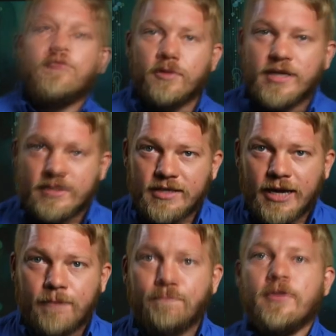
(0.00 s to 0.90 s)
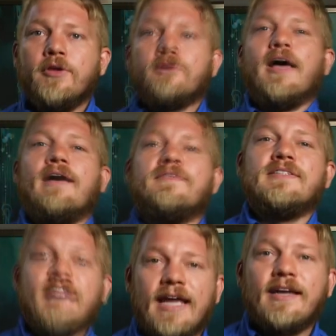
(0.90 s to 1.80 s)
you for the exam you'll have to
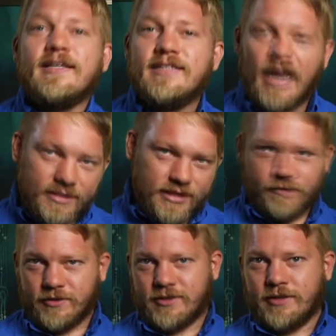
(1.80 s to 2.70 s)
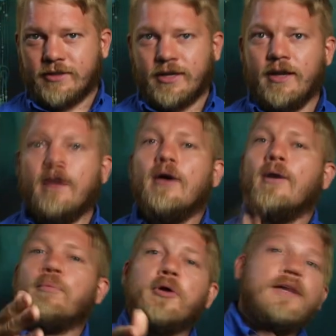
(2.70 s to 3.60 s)
take at a testing facility.
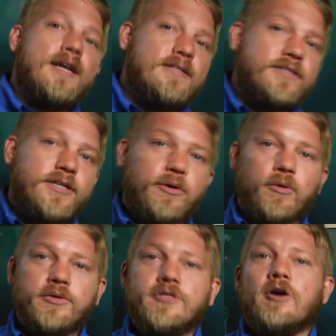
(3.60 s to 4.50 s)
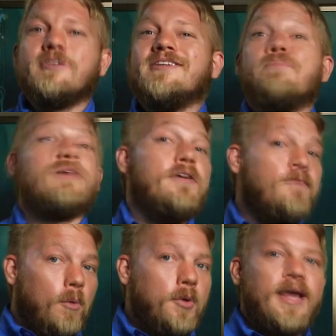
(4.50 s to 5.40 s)
Pre-licensing courses are typically
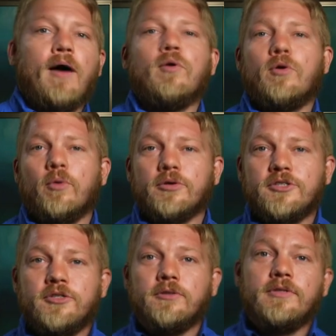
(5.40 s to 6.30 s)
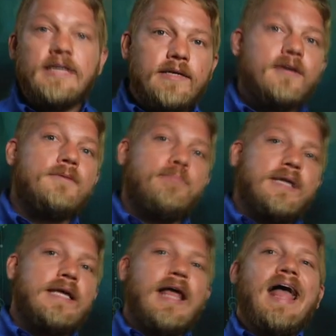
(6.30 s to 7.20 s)
forty hour courses you'll need to
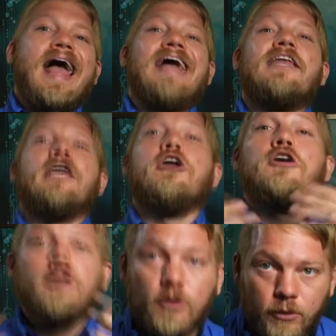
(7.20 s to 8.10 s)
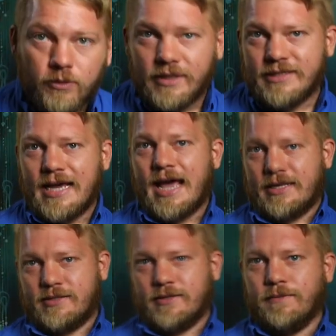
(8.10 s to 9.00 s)
complete and include the
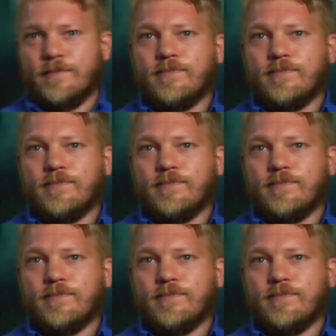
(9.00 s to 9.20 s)
test.